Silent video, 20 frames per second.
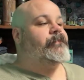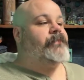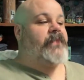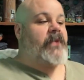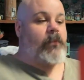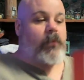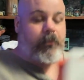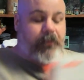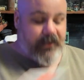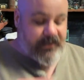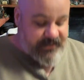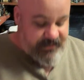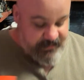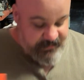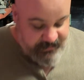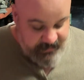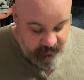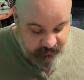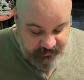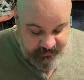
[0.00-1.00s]
And we'll bust
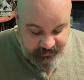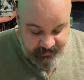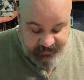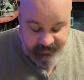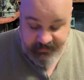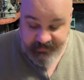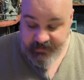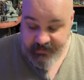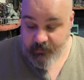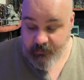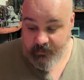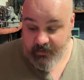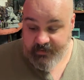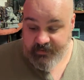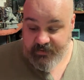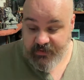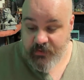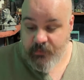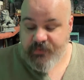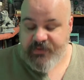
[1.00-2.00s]
this out today because I would like
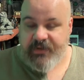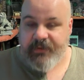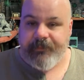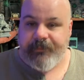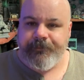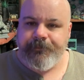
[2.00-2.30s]
to use it.